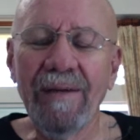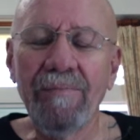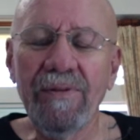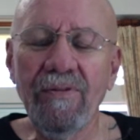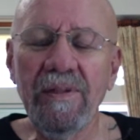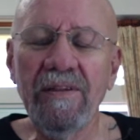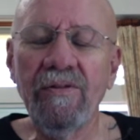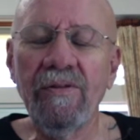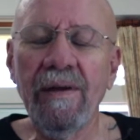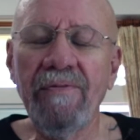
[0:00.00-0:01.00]
So this
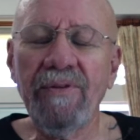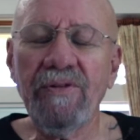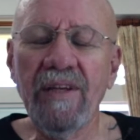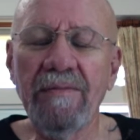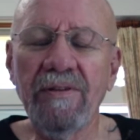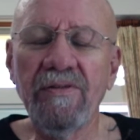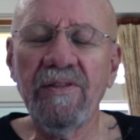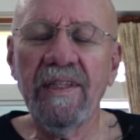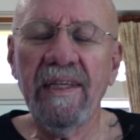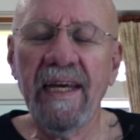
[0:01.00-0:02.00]
is my first time to
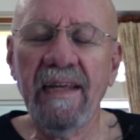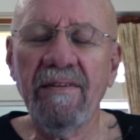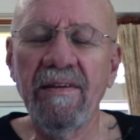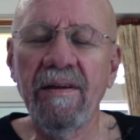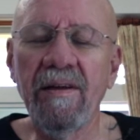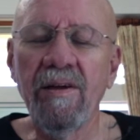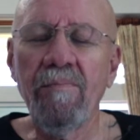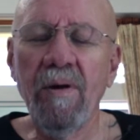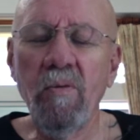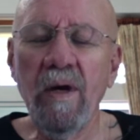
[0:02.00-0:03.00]
see cats, and
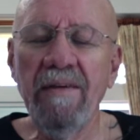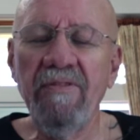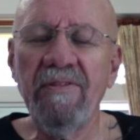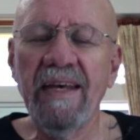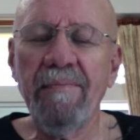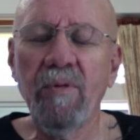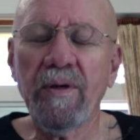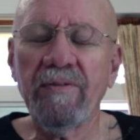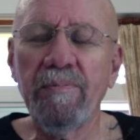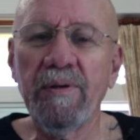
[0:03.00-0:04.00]
my wife has had more
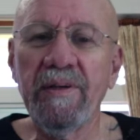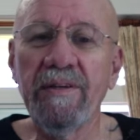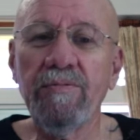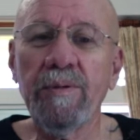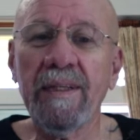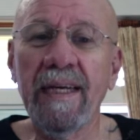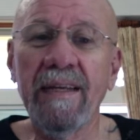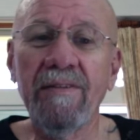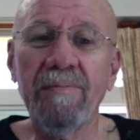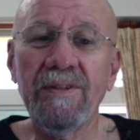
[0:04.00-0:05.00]
experience with
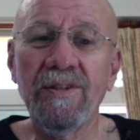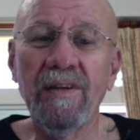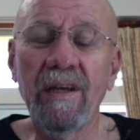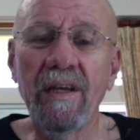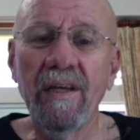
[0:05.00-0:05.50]
cats, but she said,